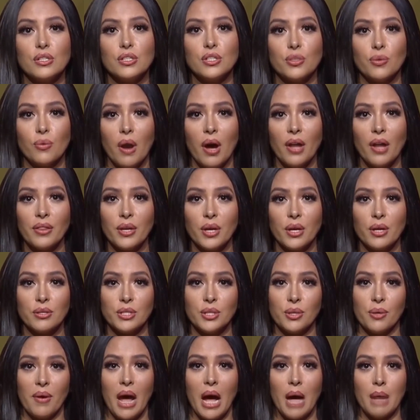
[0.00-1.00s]
To all those
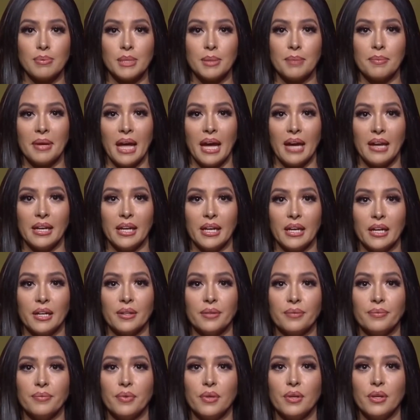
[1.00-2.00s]
who helped him get here,
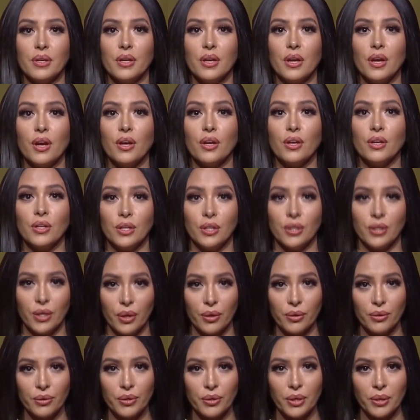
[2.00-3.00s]
you
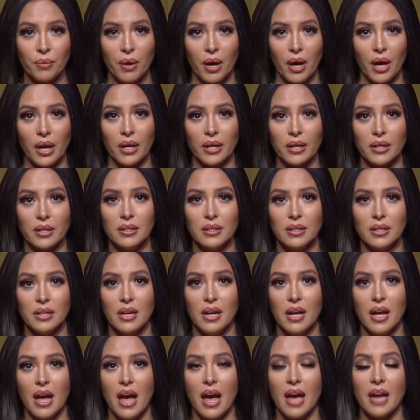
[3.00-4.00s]
know who you are,
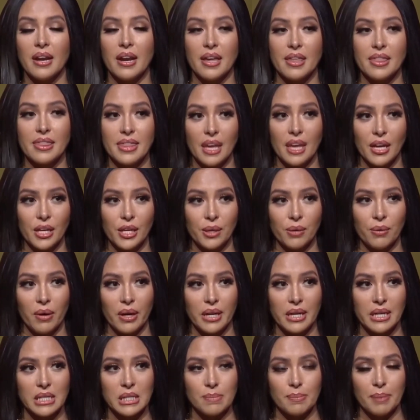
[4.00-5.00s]
and I thank you on
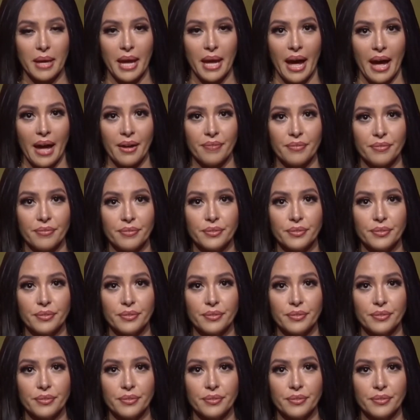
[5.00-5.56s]
his behalf.